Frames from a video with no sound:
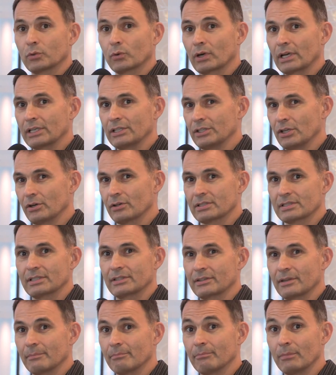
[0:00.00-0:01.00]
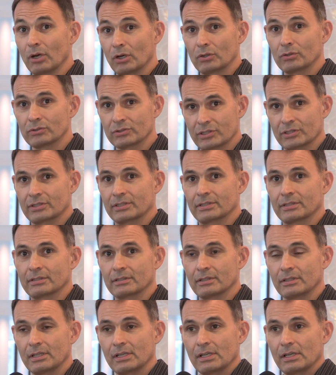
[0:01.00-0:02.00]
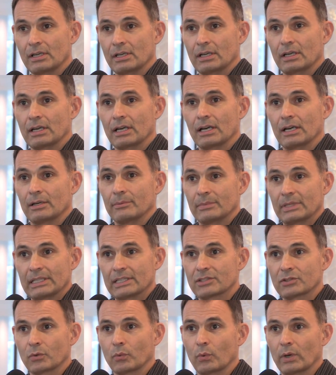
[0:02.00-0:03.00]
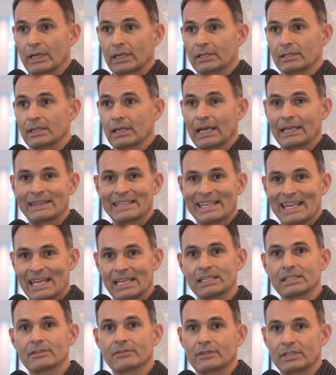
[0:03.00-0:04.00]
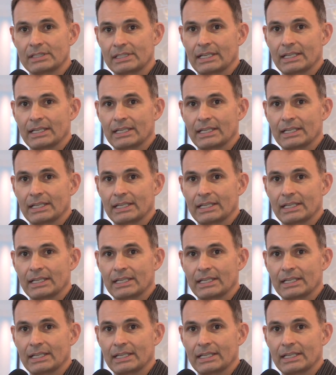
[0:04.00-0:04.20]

Where I notice it the most is when at the end of the